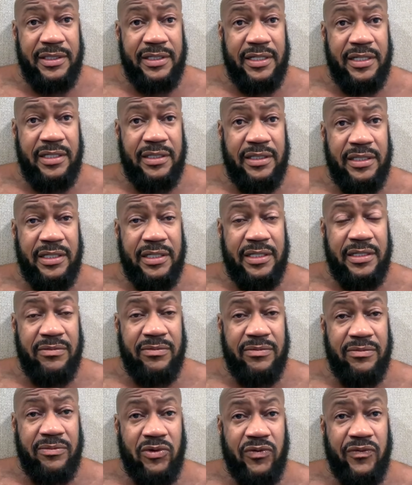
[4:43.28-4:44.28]
And
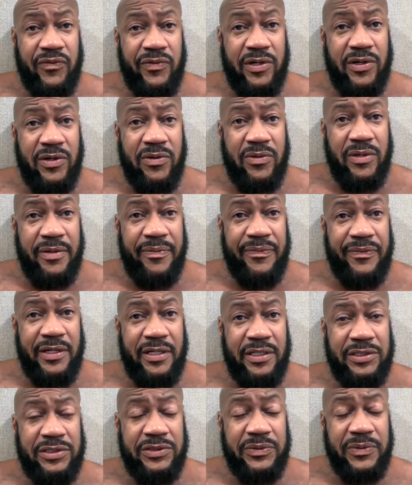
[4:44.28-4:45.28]
then moving on up
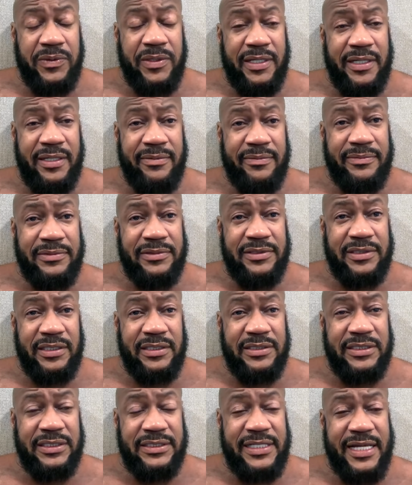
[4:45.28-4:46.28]
there to um, to,
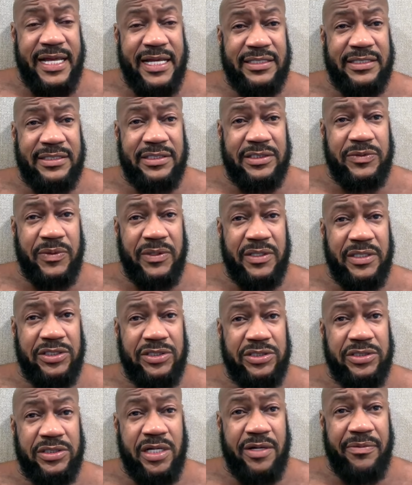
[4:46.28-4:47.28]
to Texas, with
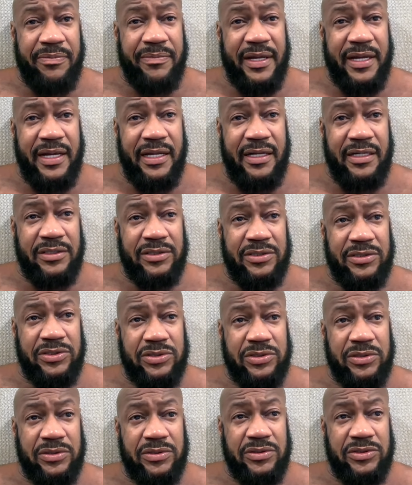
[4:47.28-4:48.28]
this young man,
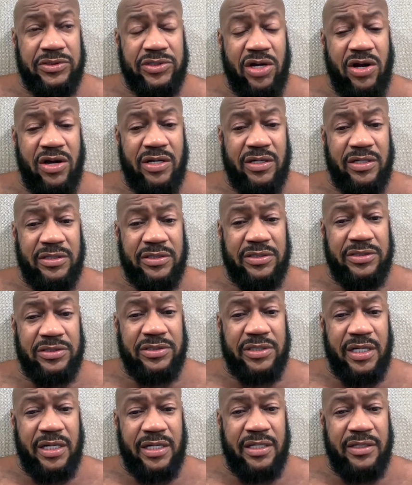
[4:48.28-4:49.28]
Jar,
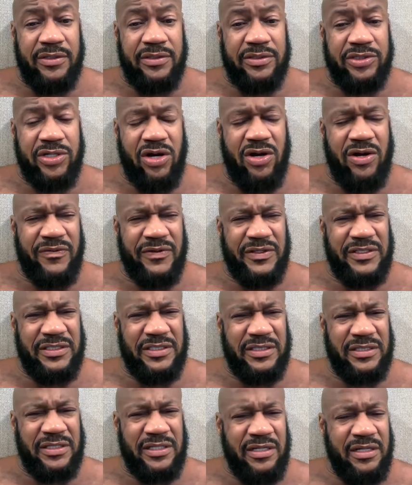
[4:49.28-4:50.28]
uh,
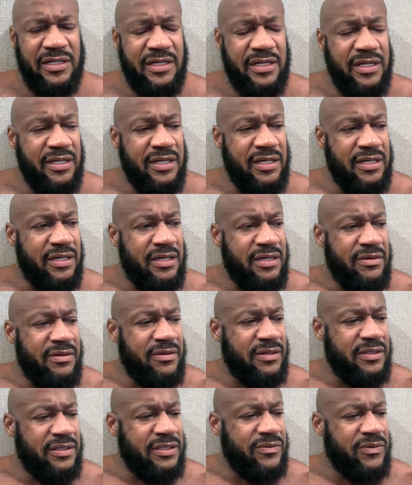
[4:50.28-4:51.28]
Jarvis,
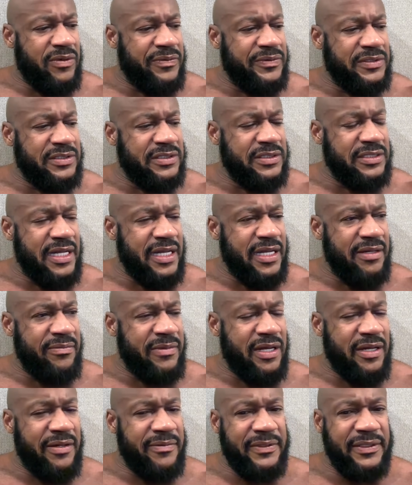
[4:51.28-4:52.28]
I think what was his name?
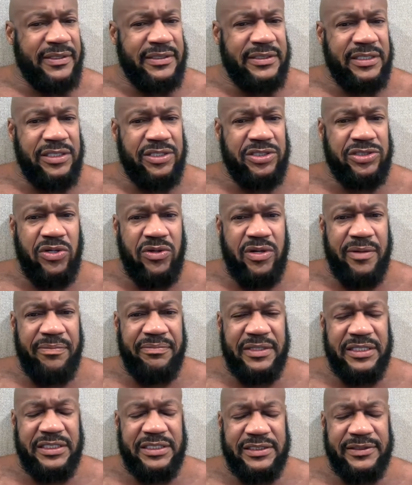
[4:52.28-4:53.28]
Um, he he showed up
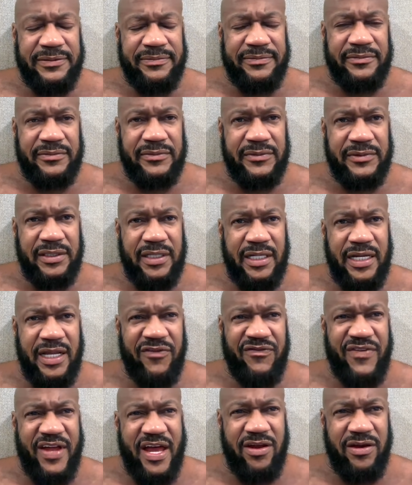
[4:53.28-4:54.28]
missing, and they
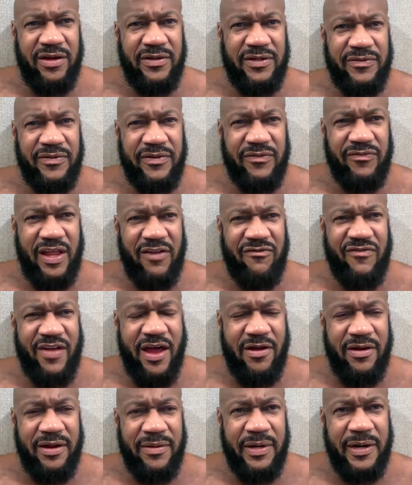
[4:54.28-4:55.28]
found a, they
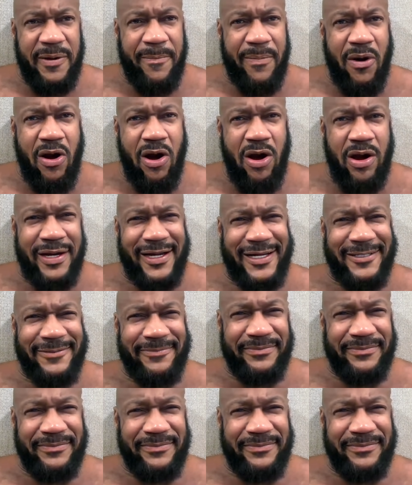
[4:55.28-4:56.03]
found him in a park,